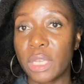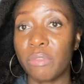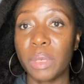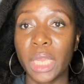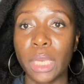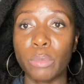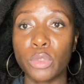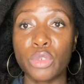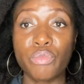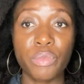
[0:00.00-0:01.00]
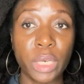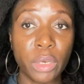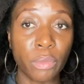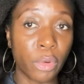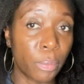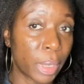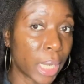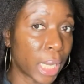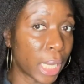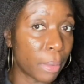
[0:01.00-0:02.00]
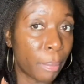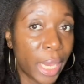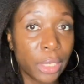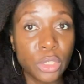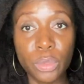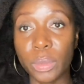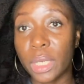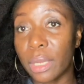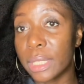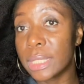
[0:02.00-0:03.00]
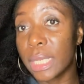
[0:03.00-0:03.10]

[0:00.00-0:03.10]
I've been able to regrow my hair back to a nice,